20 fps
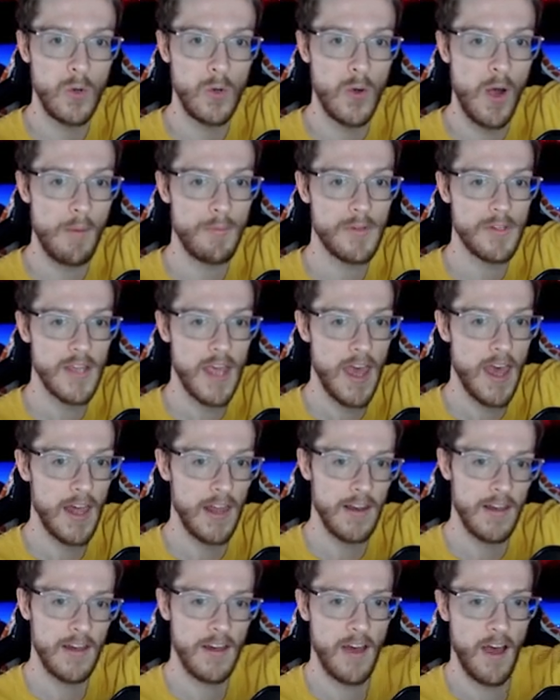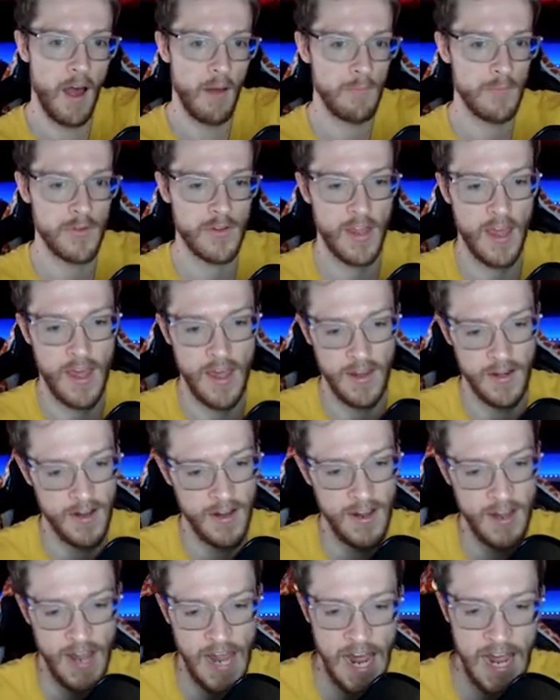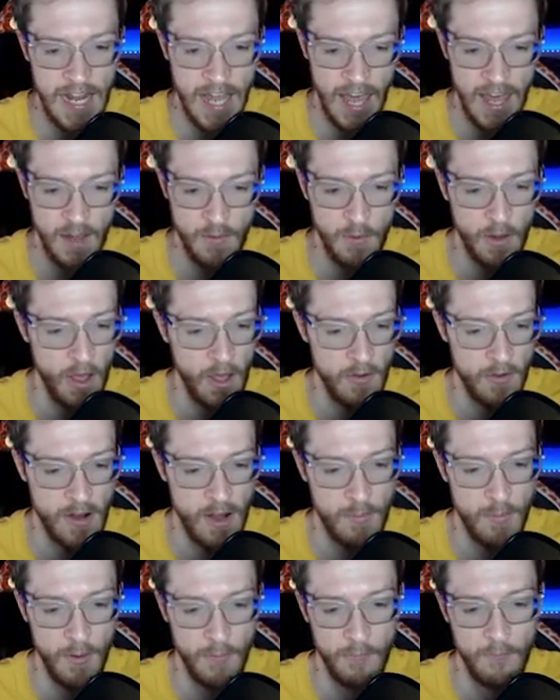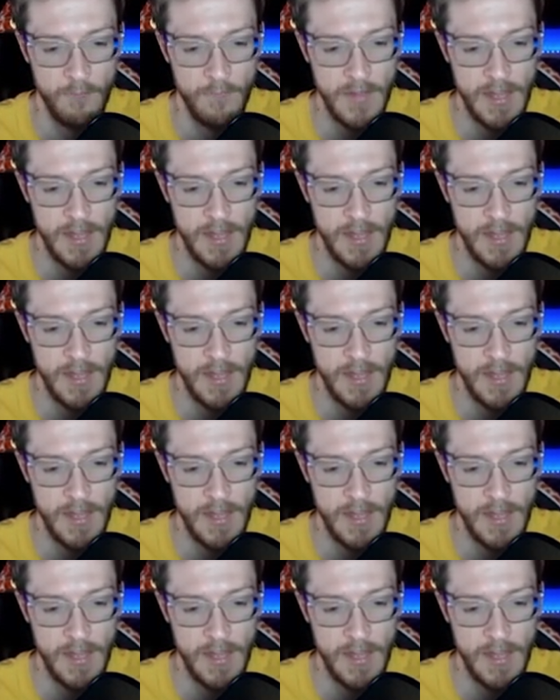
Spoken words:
scared. Okay, here we go. Come on.